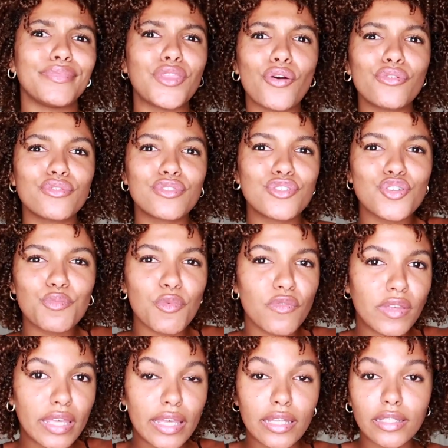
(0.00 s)
Those two
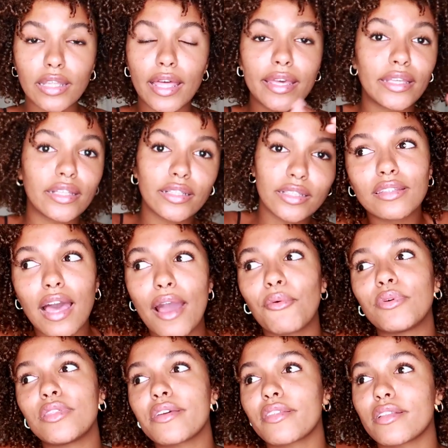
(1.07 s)
moving in, like, I
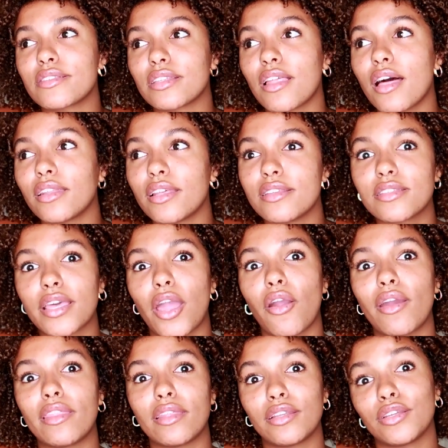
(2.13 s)
would think that's a lot less
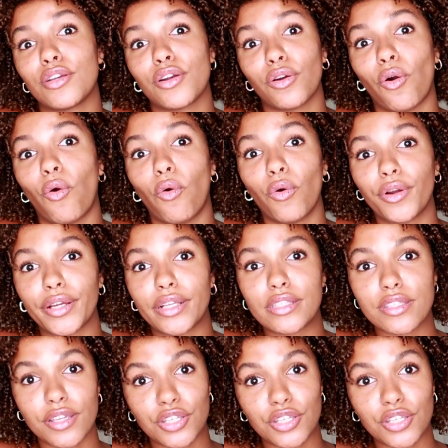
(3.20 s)
scary than your whole organs,